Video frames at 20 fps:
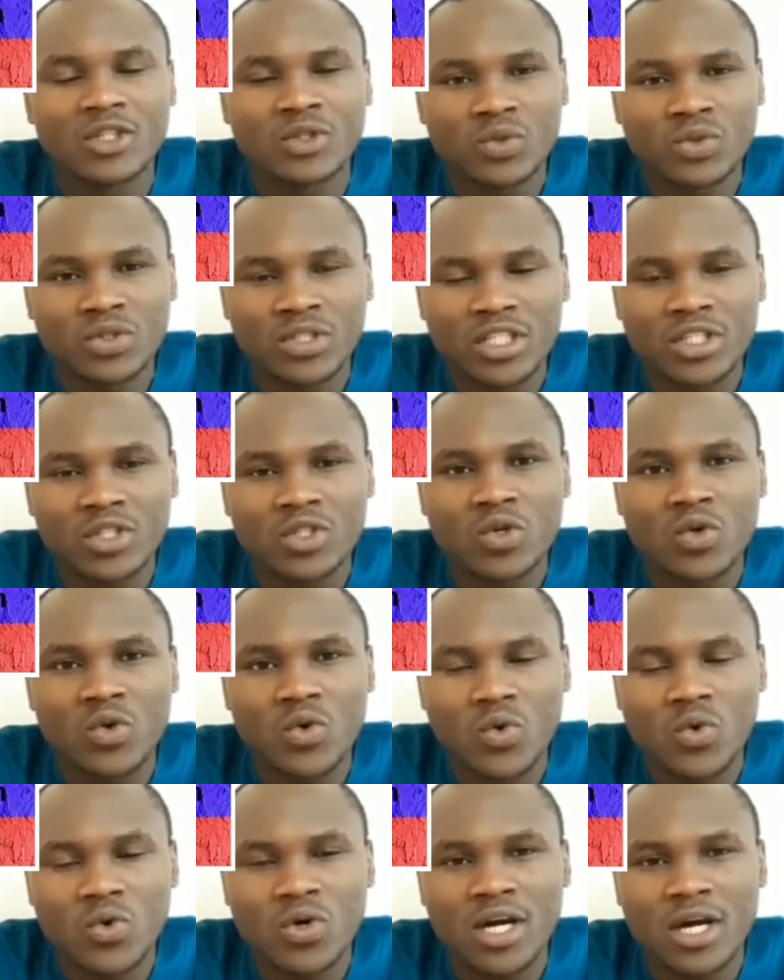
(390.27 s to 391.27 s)
a student
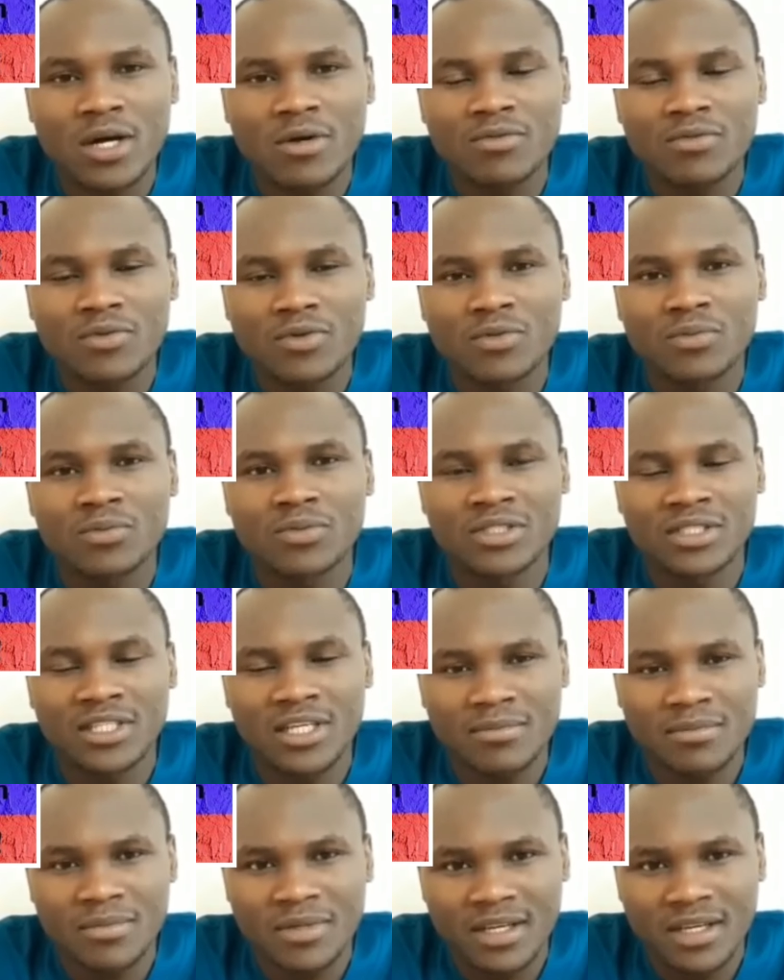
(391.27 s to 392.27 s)
who comes from
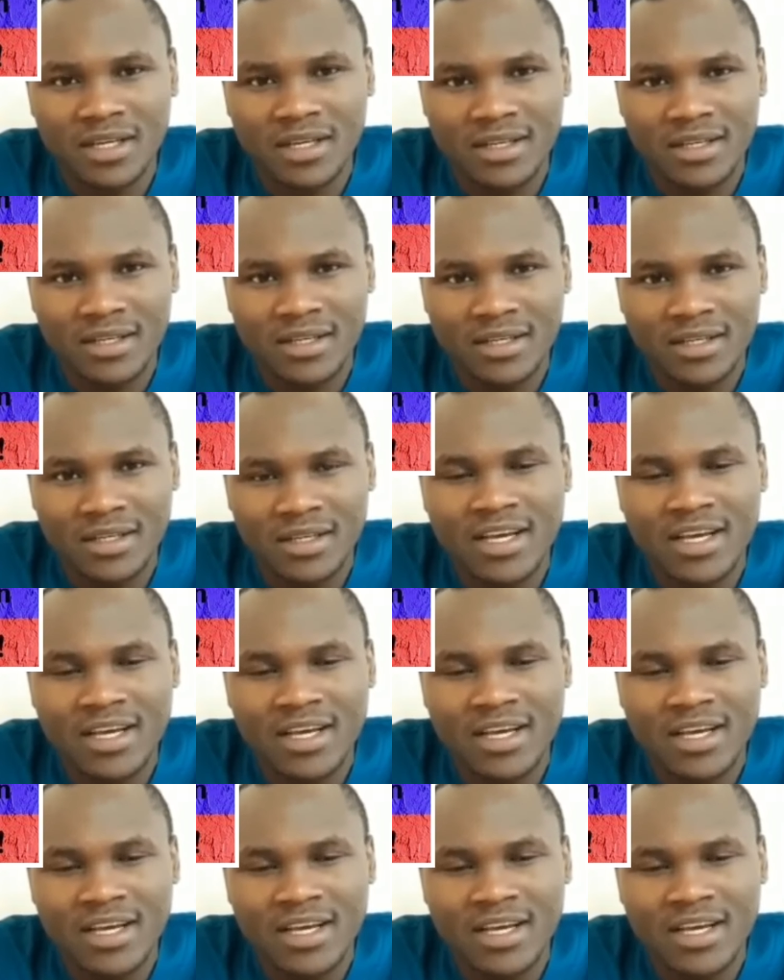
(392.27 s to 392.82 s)
Zambia,